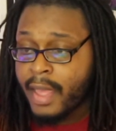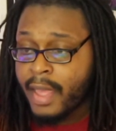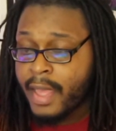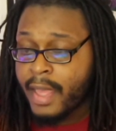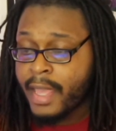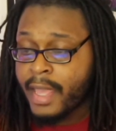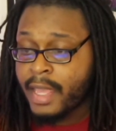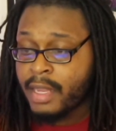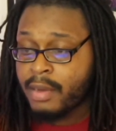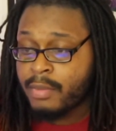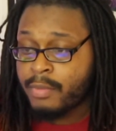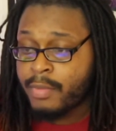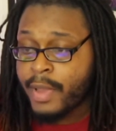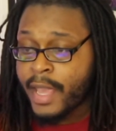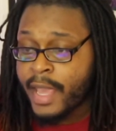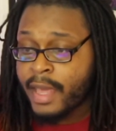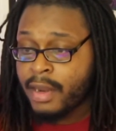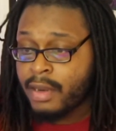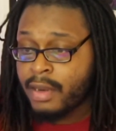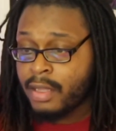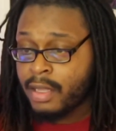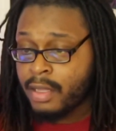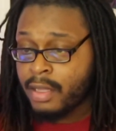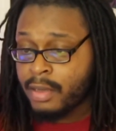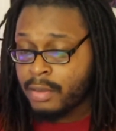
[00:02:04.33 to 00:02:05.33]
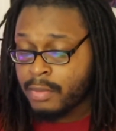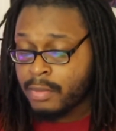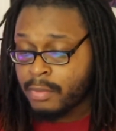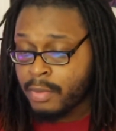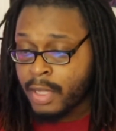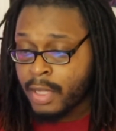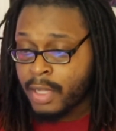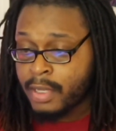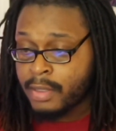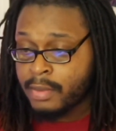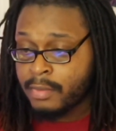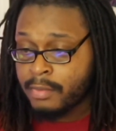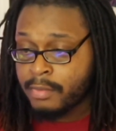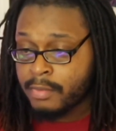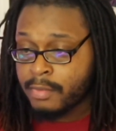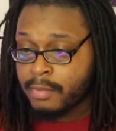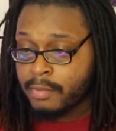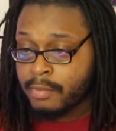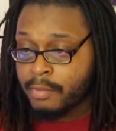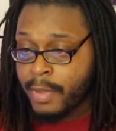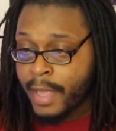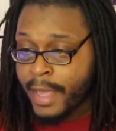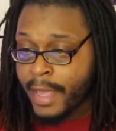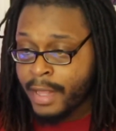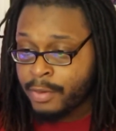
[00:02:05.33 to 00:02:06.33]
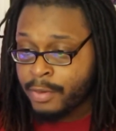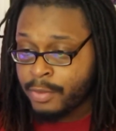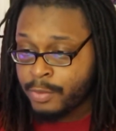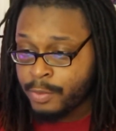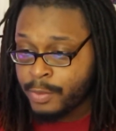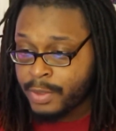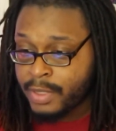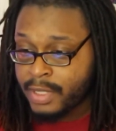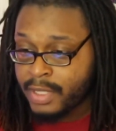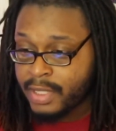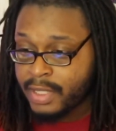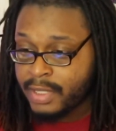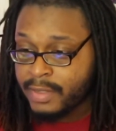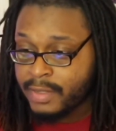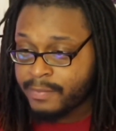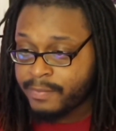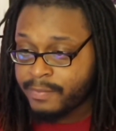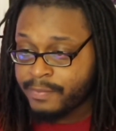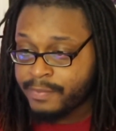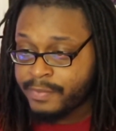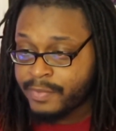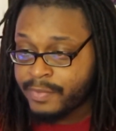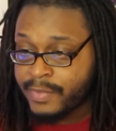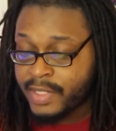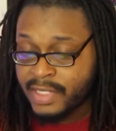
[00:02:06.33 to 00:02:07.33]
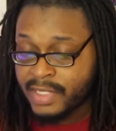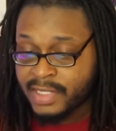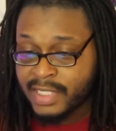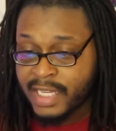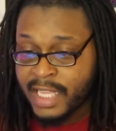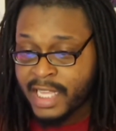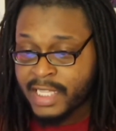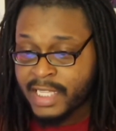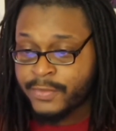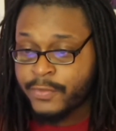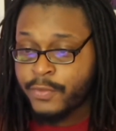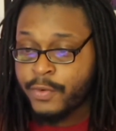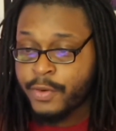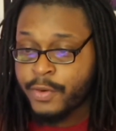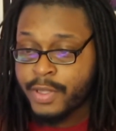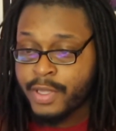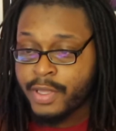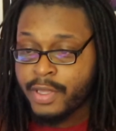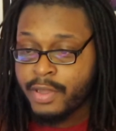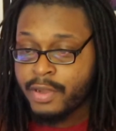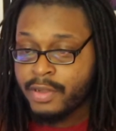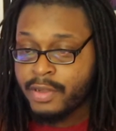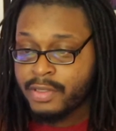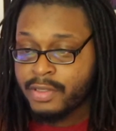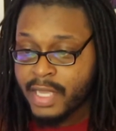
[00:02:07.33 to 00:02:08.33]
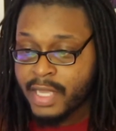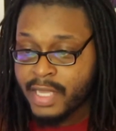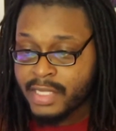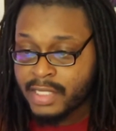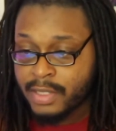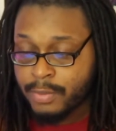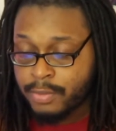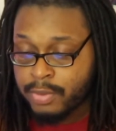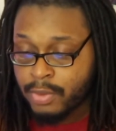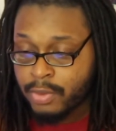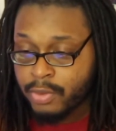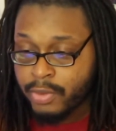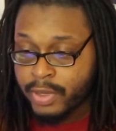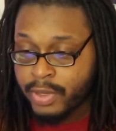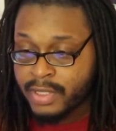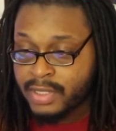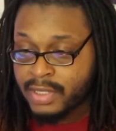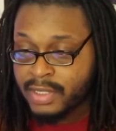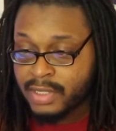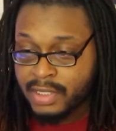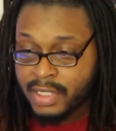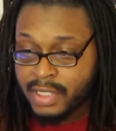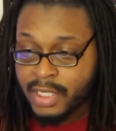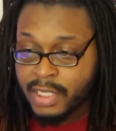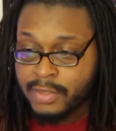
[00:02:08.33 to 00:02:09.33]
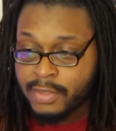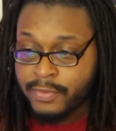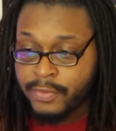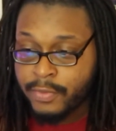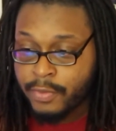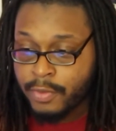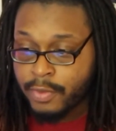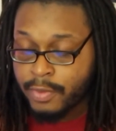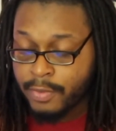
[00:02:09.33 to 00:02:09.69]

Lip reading: and battled with it these last 4 years as it progressed to stage 4.